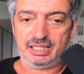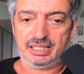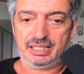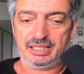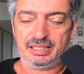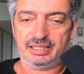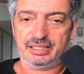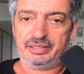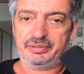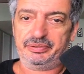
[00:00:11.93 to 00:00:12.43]

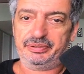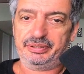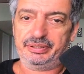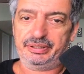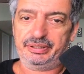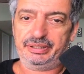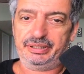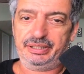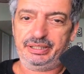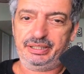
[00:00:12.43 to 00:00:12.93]

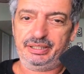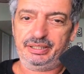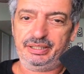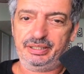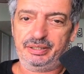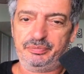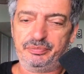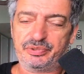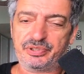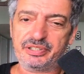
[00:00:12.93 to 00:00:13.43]
In
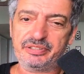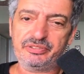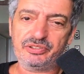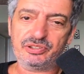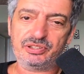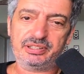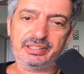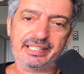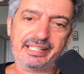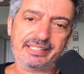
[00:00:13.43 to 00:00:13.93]
the
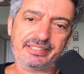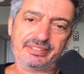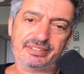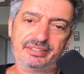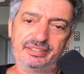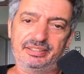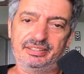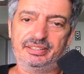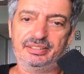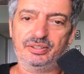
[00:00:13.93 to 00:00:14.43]
previous
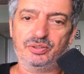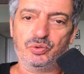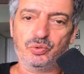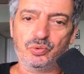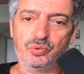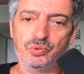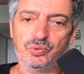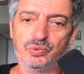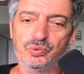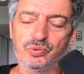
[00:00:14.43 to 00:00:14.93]
lesson,
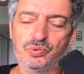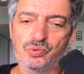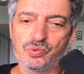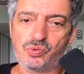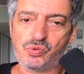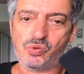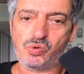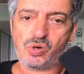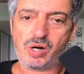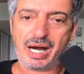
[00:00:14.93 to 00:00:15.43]

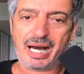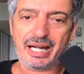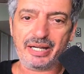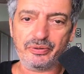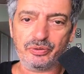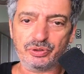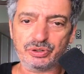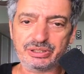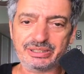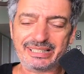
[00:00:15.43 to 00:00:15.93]
I
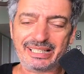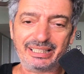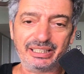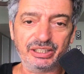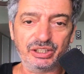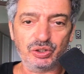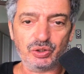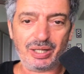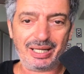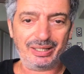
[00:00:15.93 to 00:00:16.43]
was telling
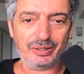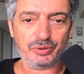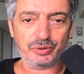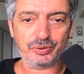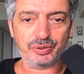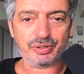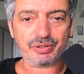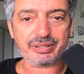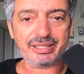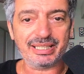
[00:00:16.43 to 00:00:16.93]
you how to
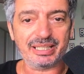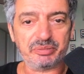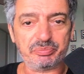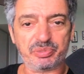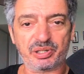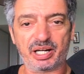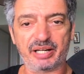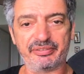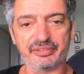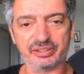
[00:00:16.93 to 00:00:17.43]
create a
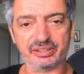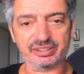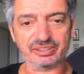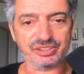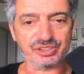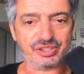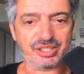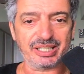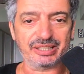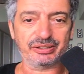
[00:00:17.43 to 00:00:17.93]
private
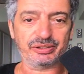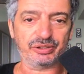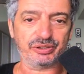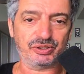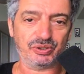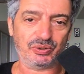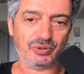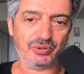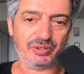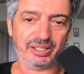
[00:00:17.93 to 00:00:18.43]
constructor
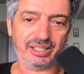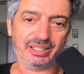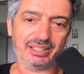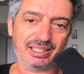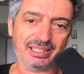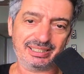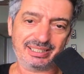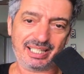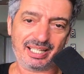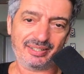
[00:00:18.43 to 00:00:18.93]
so the
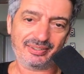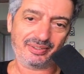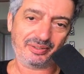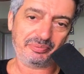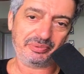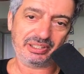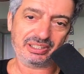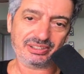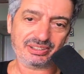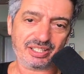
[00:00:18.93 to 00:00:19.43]
class cannot
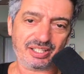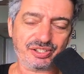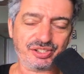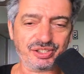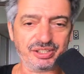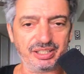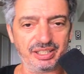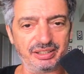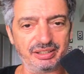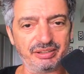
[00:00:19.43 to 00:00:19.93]
be
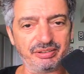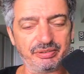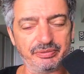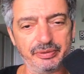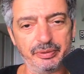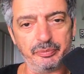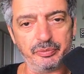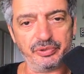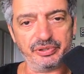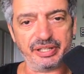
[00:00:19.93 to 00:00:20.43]
instantiated.
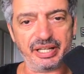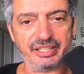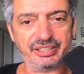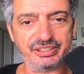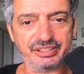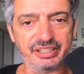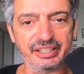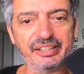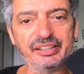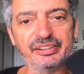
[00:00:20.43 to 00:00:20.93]
Remember that
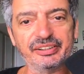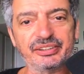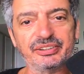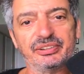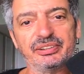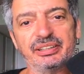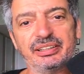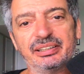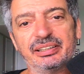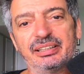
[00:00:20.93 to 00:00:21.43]

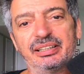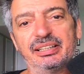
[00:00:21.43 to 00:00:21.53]
singleton